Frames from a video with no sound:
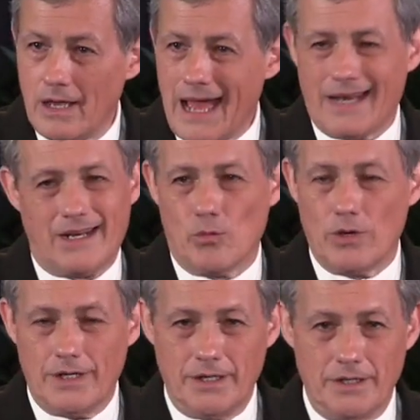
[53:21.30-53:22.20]
I don't care
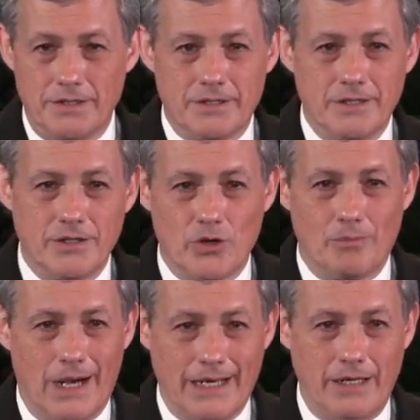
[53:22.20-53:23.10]
what it is your
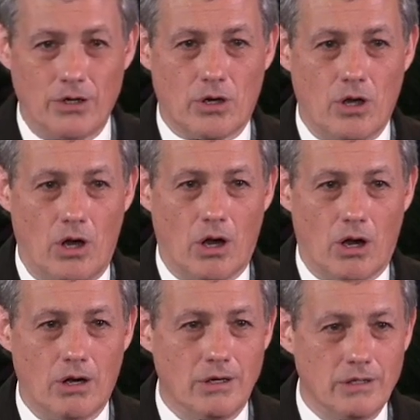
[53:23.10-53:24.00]
money, your
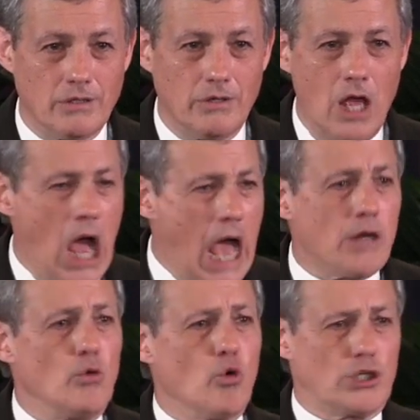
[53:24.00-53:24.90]
car. I
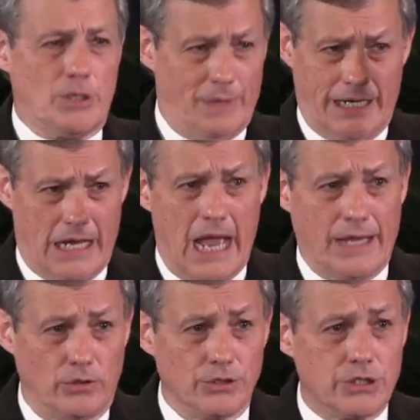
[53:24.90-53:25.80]
don't worship any
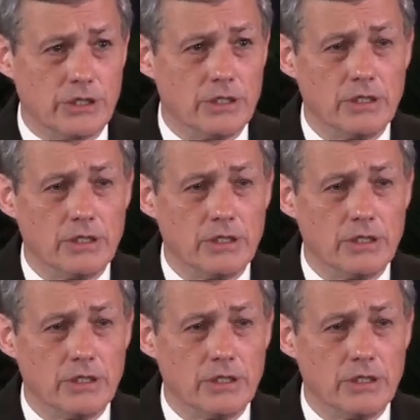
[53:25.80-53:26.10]
idols,